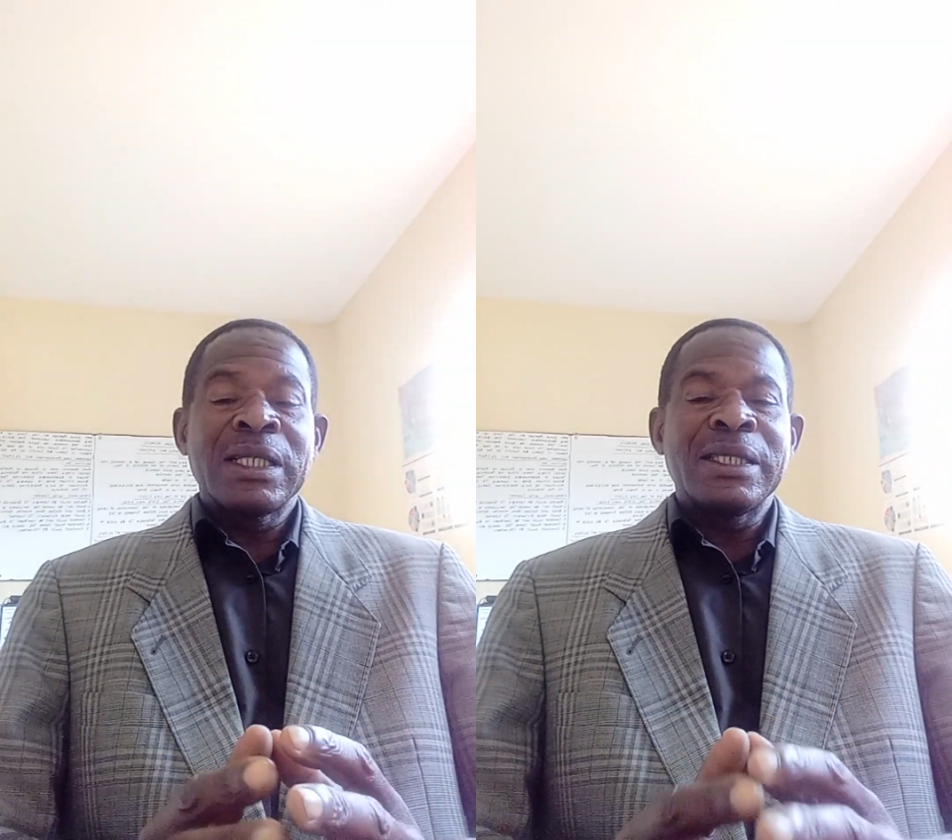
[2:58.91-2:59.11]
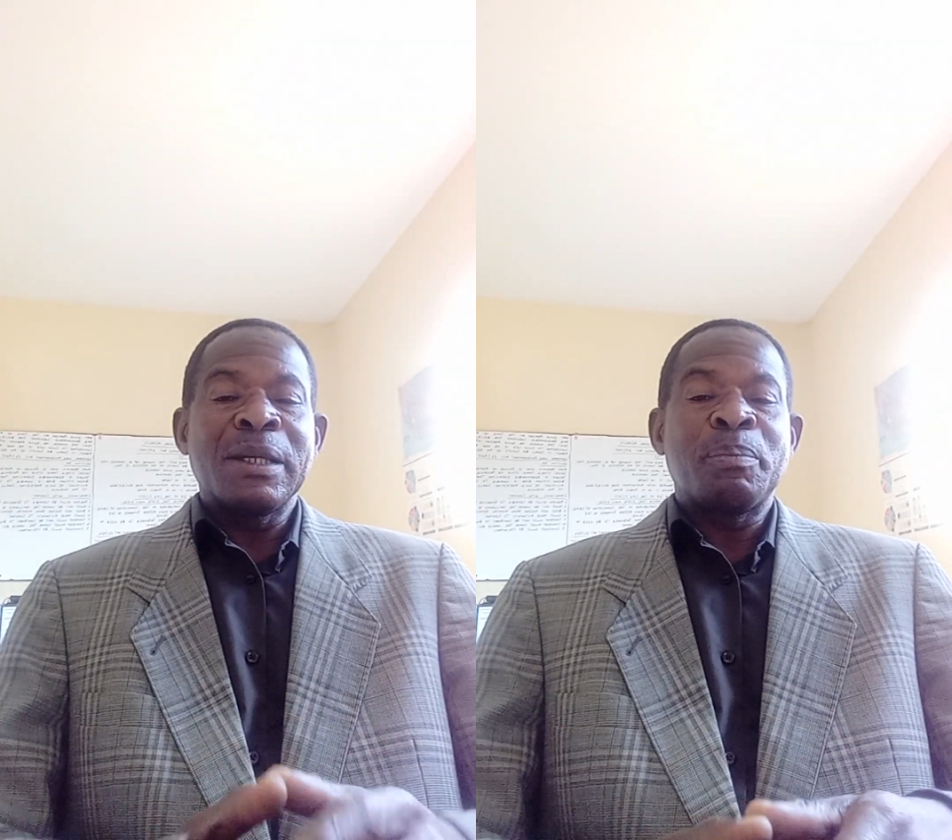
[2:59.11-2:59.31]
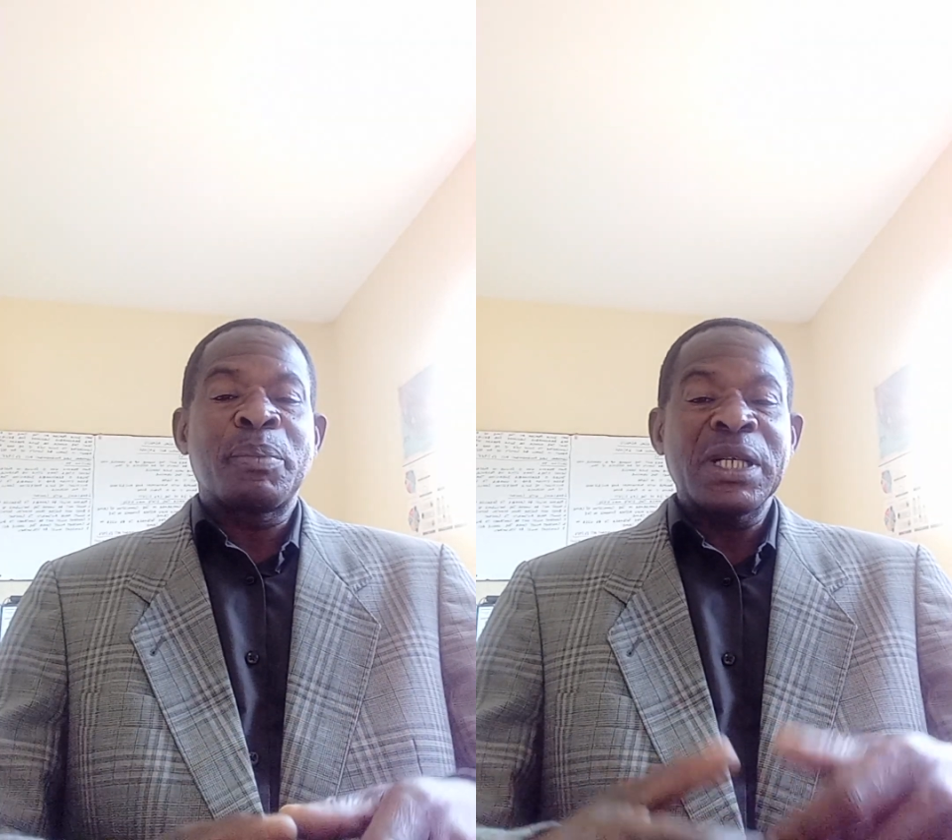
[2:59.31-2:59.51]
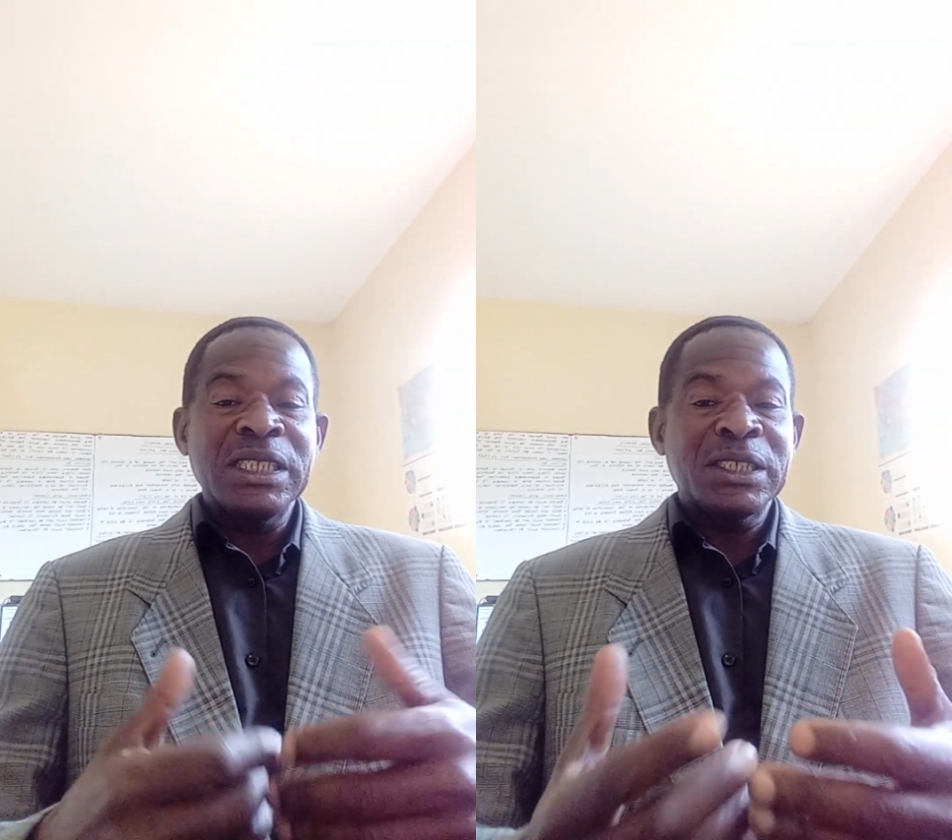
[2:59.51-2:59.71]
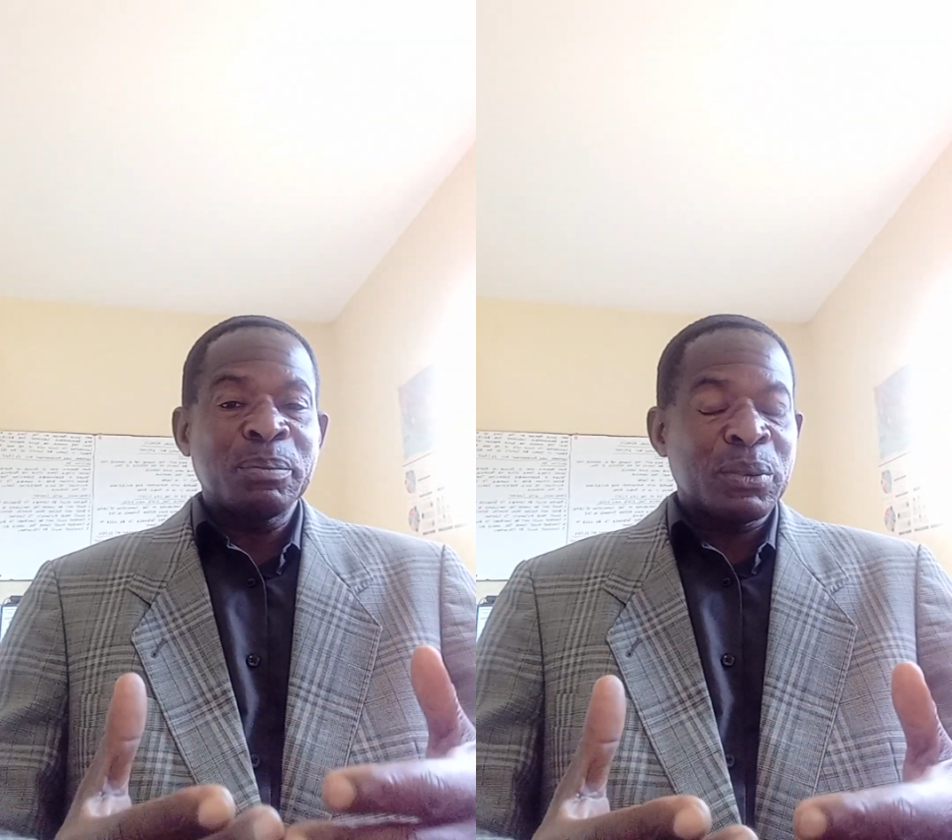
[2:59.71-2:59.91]
the
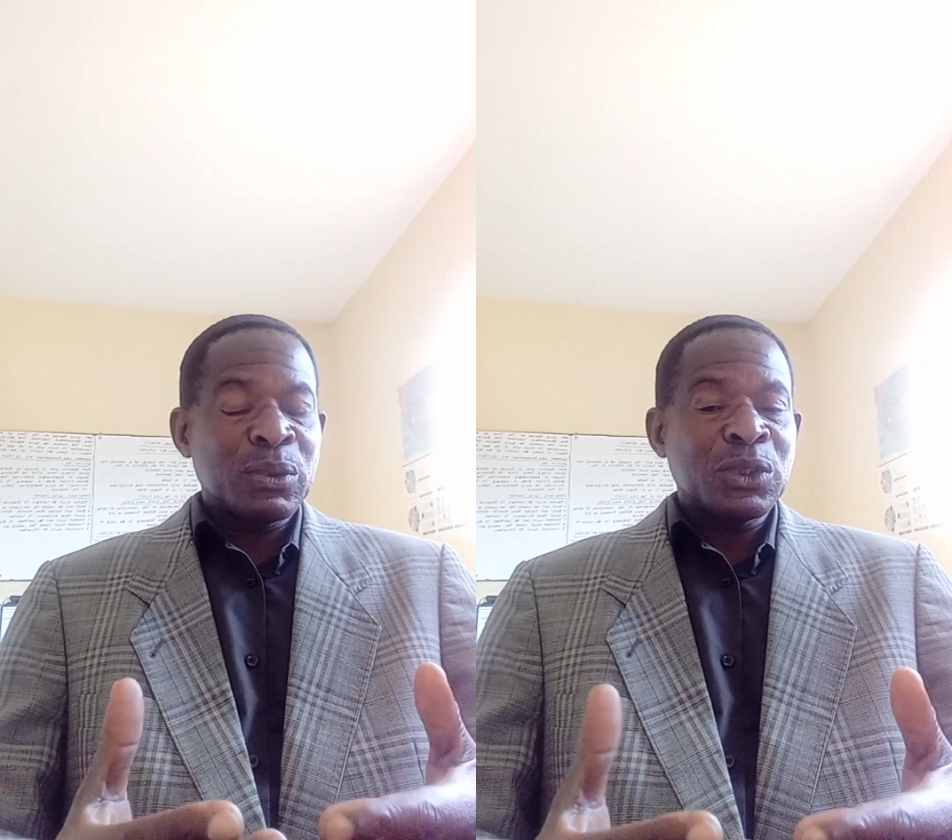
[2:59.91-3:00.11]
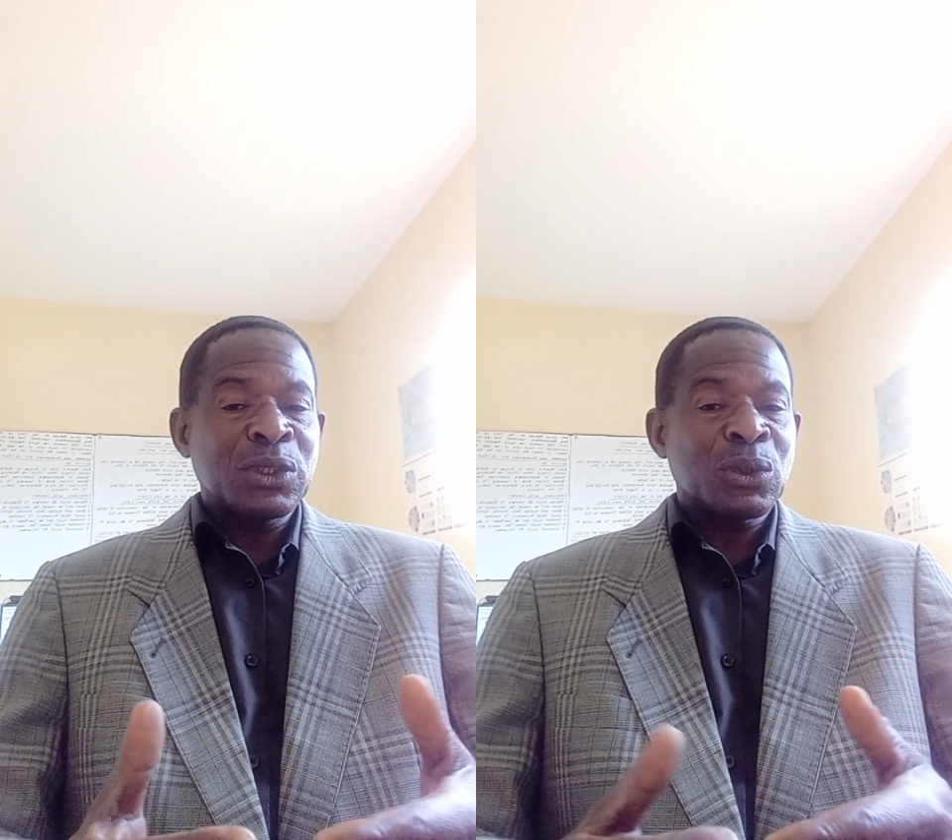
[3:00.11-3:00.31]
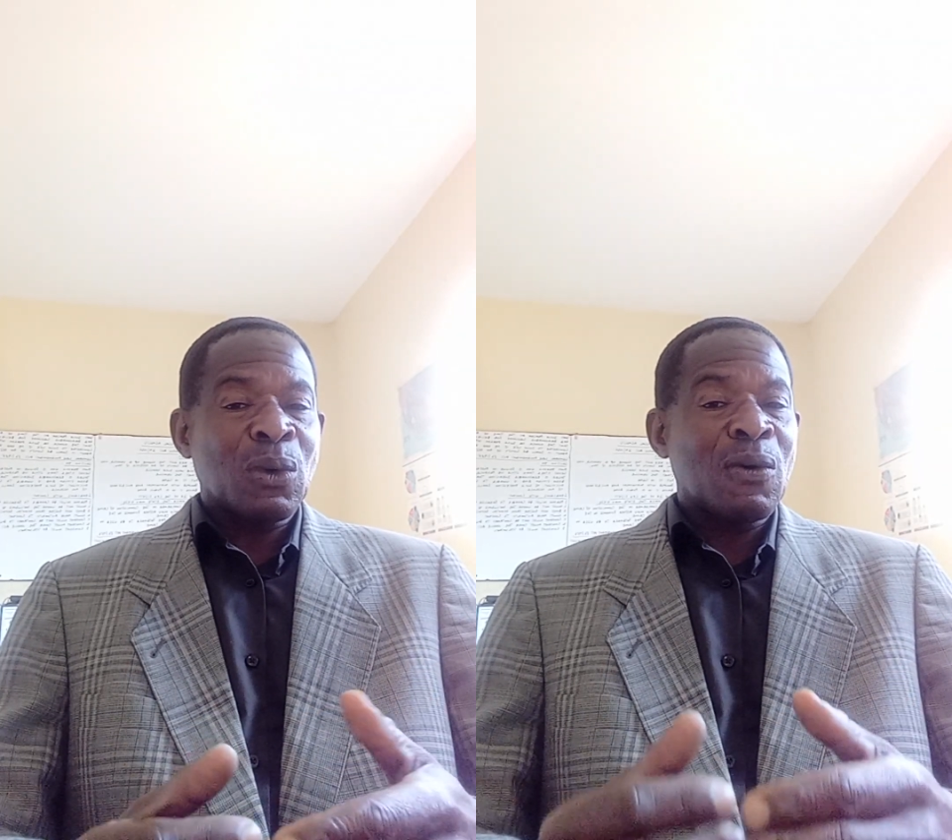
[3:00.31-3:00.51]
principles